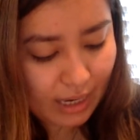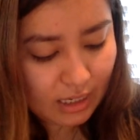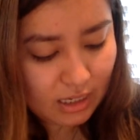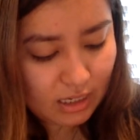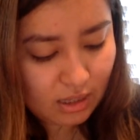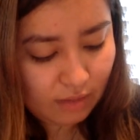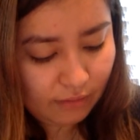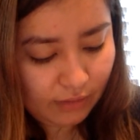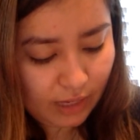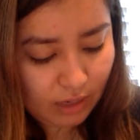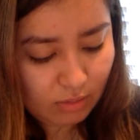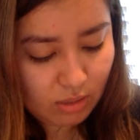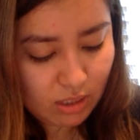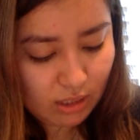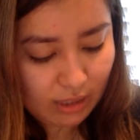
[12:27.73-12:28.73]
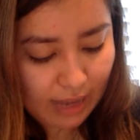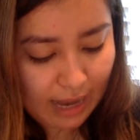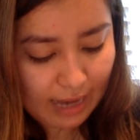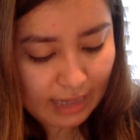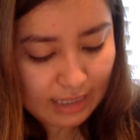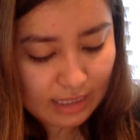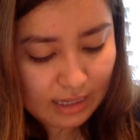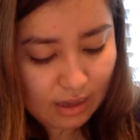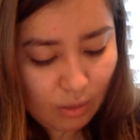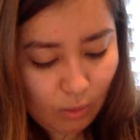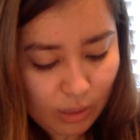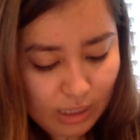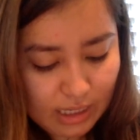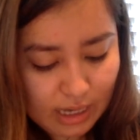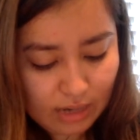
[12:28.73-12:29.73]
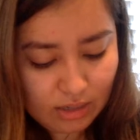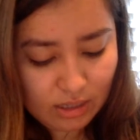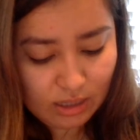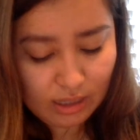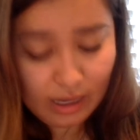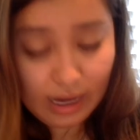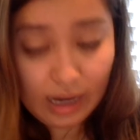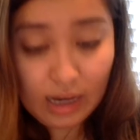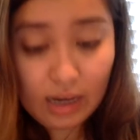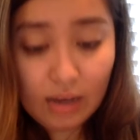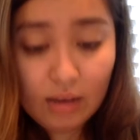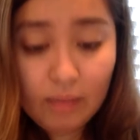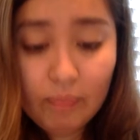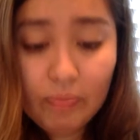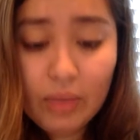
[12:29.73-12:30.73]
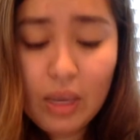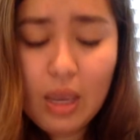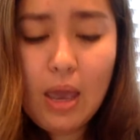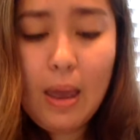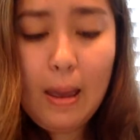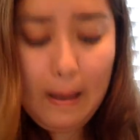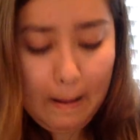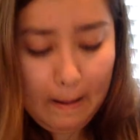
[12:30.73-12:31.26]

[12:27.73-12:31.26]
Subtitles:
then banked the flames to last and went down to the lake.